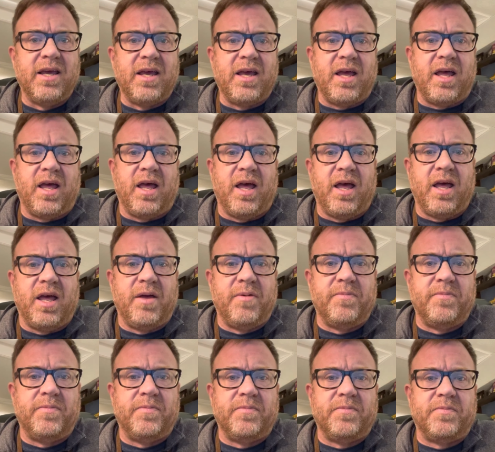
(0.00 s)

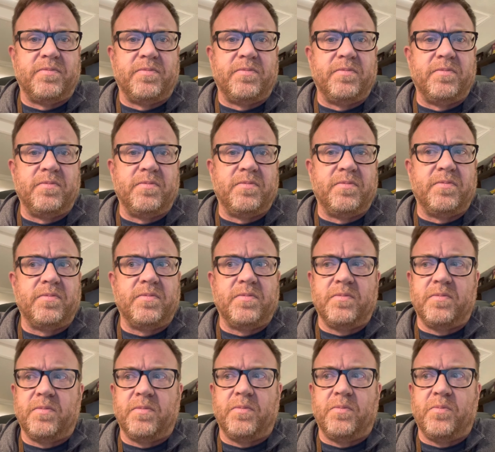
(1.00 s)
um,
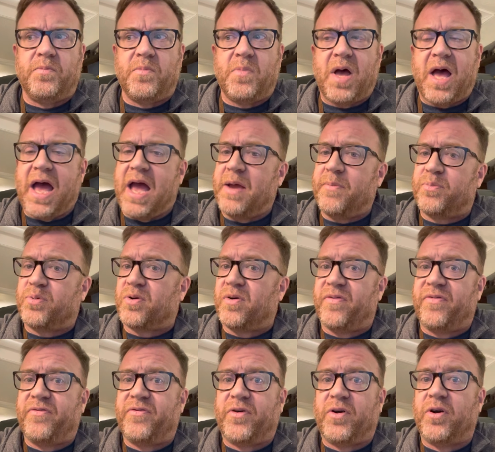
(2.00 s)
my
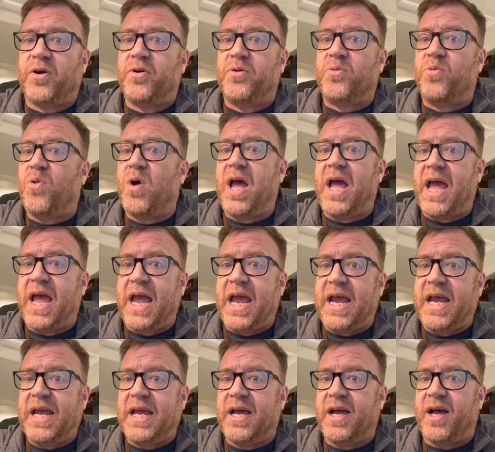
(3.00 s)
preferred
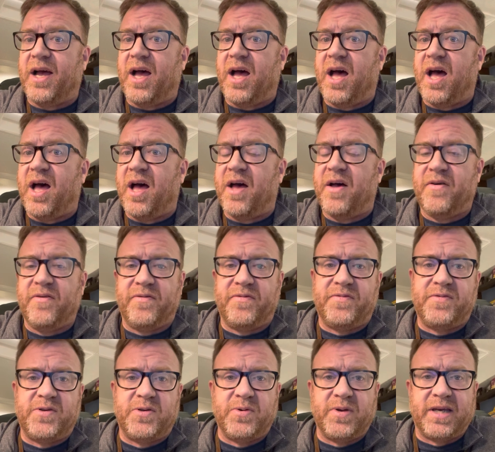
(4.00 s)
way
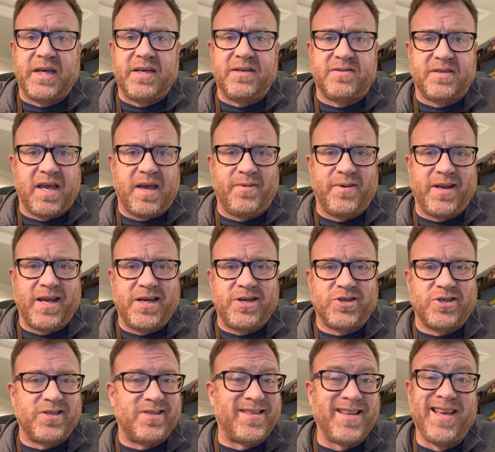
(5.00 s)
of doing
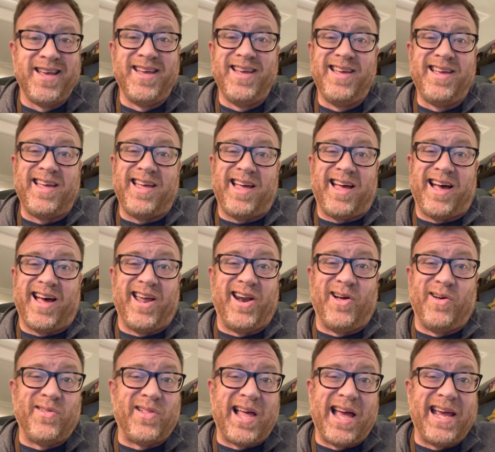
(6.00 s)
examinations. I
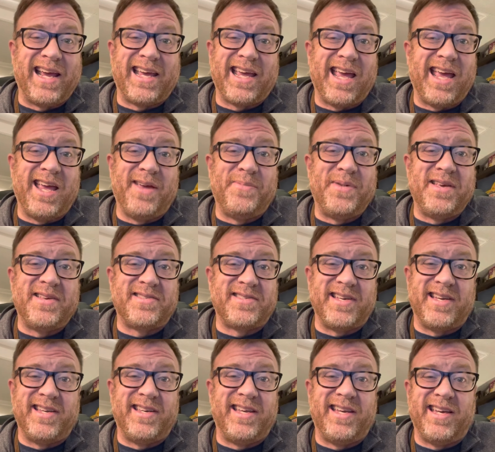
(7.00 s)
don't like A, B,
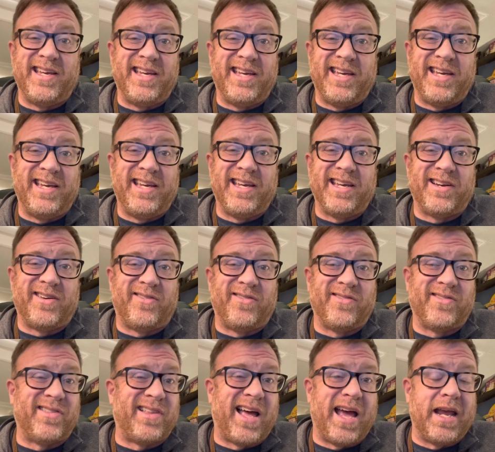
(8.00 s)
C, D, E. I
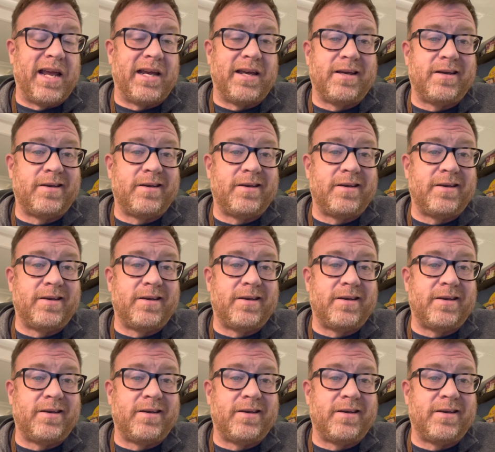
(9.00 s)
don't like